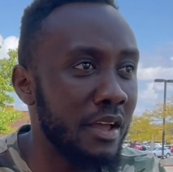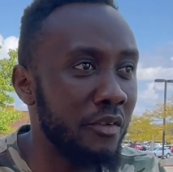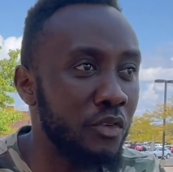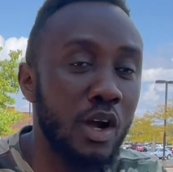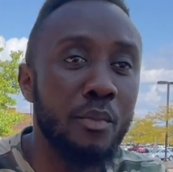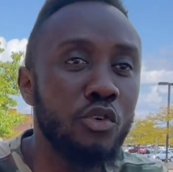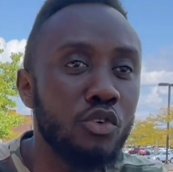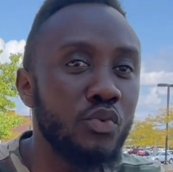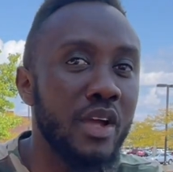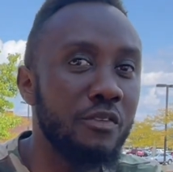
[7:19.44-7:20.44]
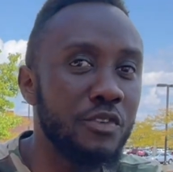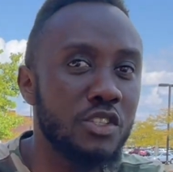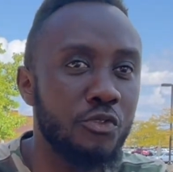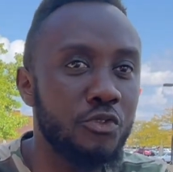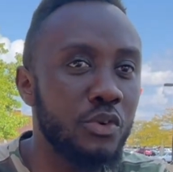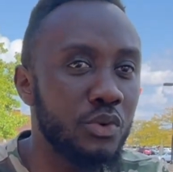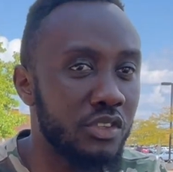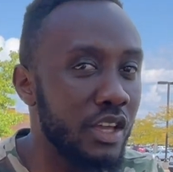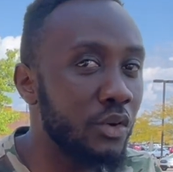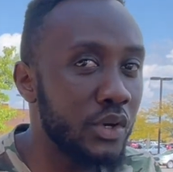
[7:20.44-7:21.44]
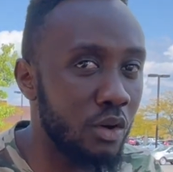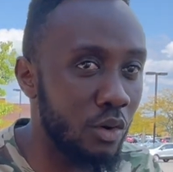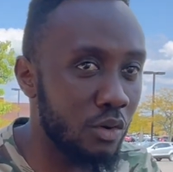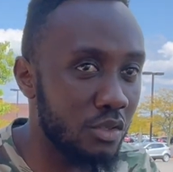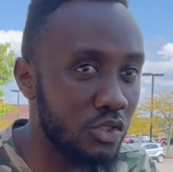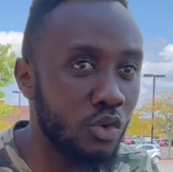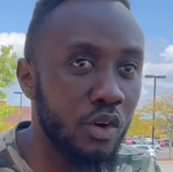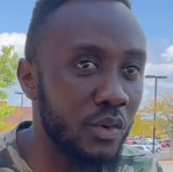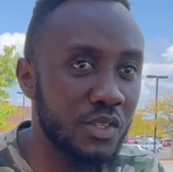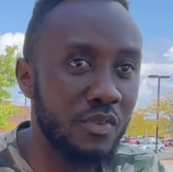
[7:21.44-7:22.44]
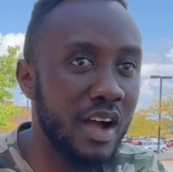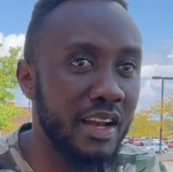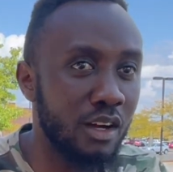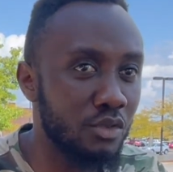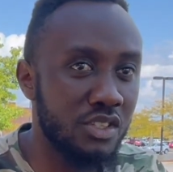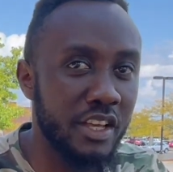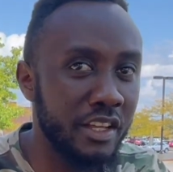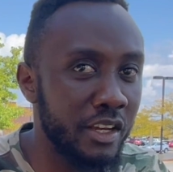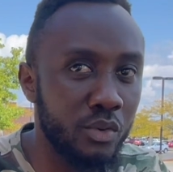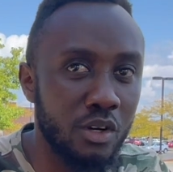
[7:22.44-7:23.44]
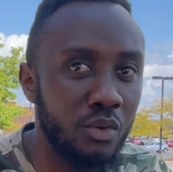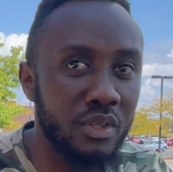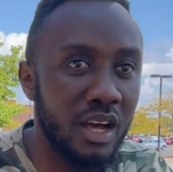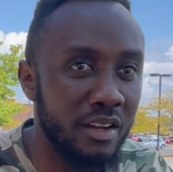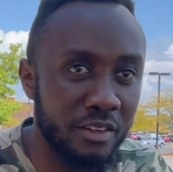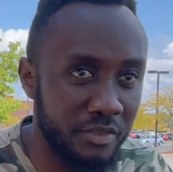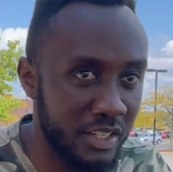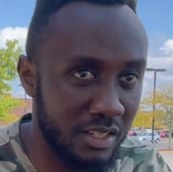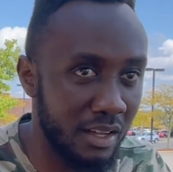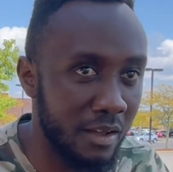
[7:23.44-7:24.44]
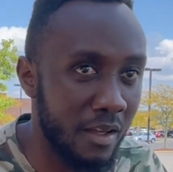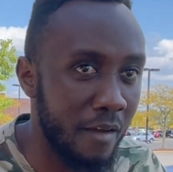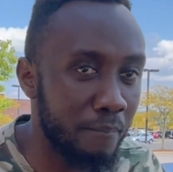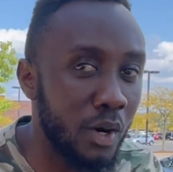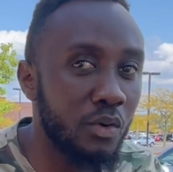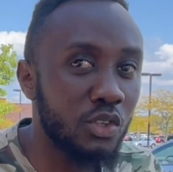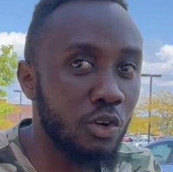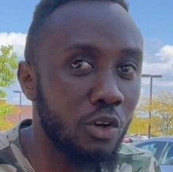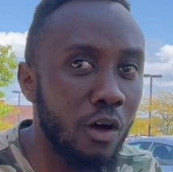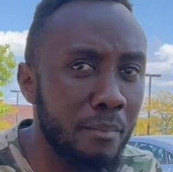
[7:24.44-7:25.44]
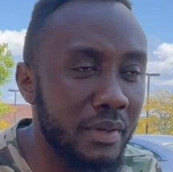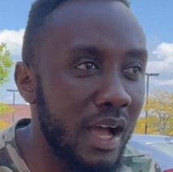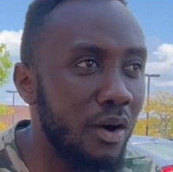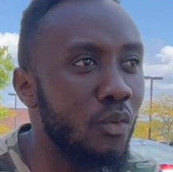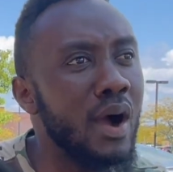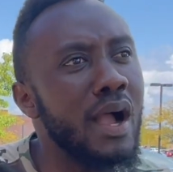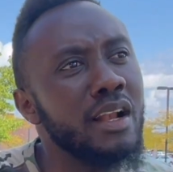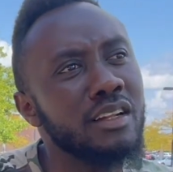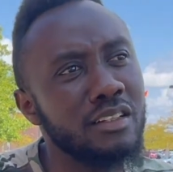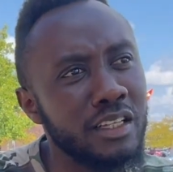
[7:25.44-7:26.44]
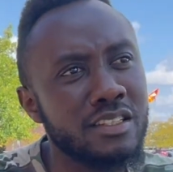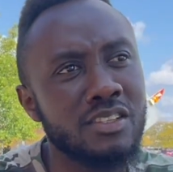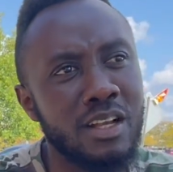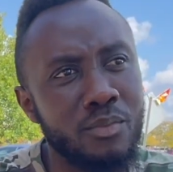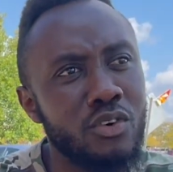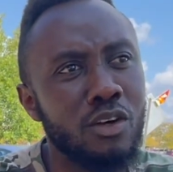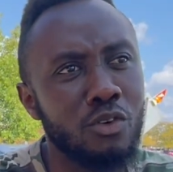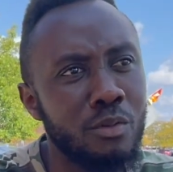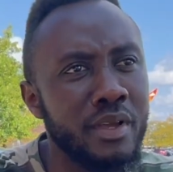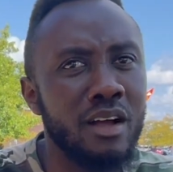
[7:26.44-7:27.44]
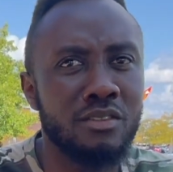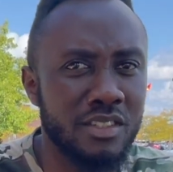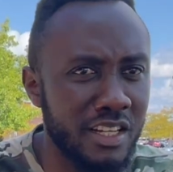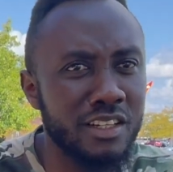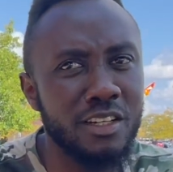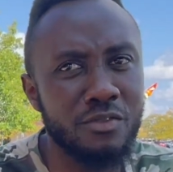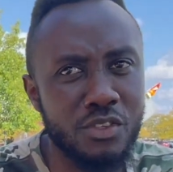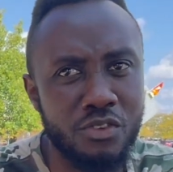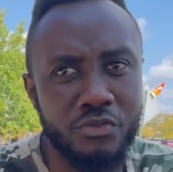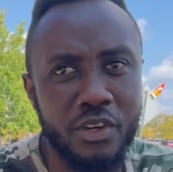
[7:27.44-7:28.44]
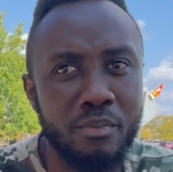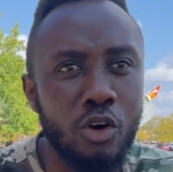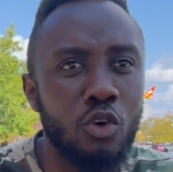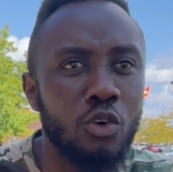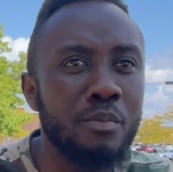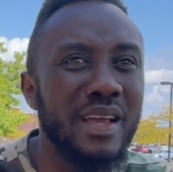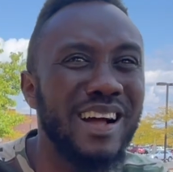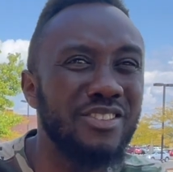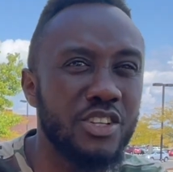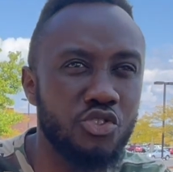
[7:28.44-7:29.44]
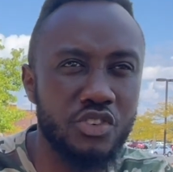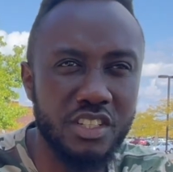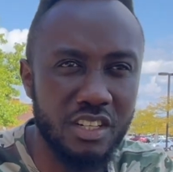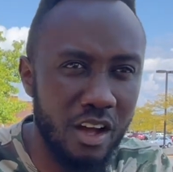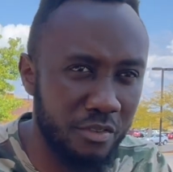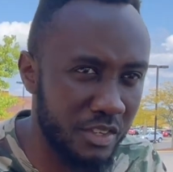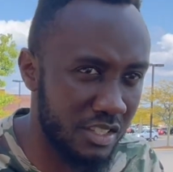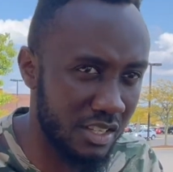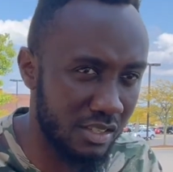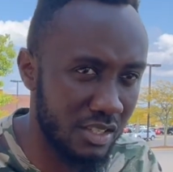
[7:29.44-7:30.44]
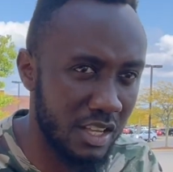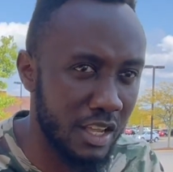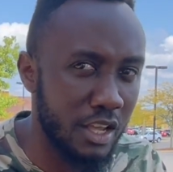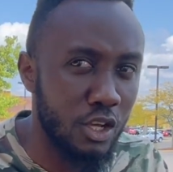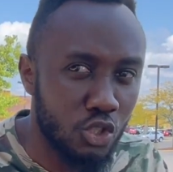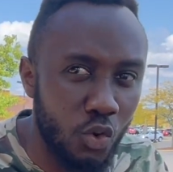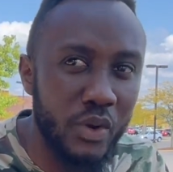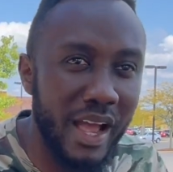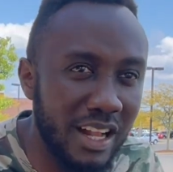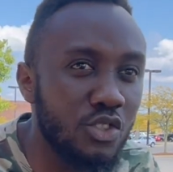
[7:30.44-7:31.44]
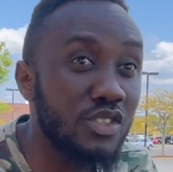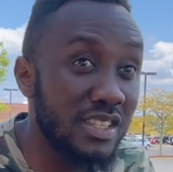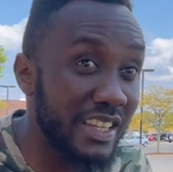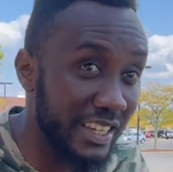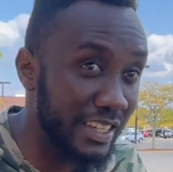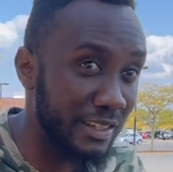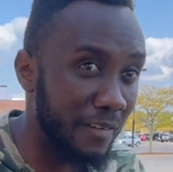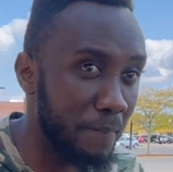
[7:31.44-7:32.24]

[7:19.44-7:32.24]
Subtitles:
for Cameroon, we are visa-free with Ecuador, so it was fine. I could stay in Ecuador without any visa. But with Colombia, while, yes, Cameroon and Colombia are technically visa-free, but Colombia had restricted our visas. So we had to sneak in.